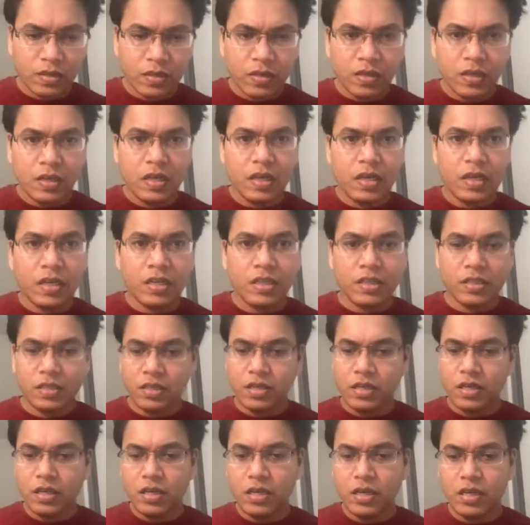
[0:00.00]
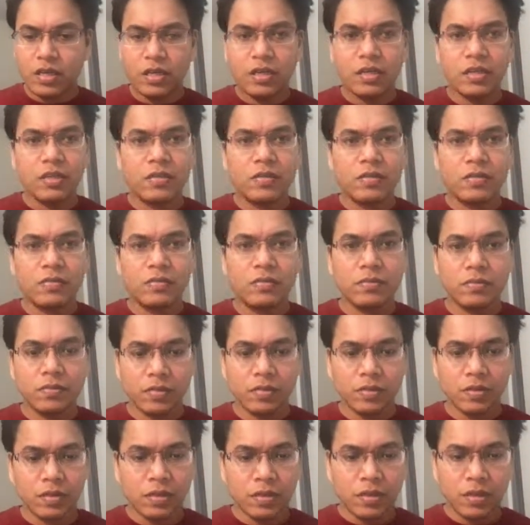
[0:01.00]
Integer,
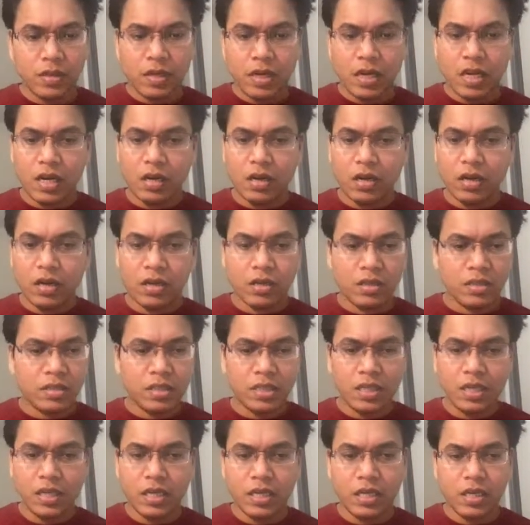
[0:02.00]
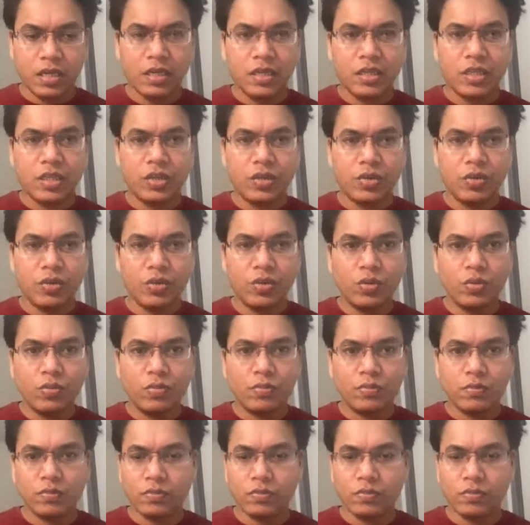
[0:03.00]
I'll say queue.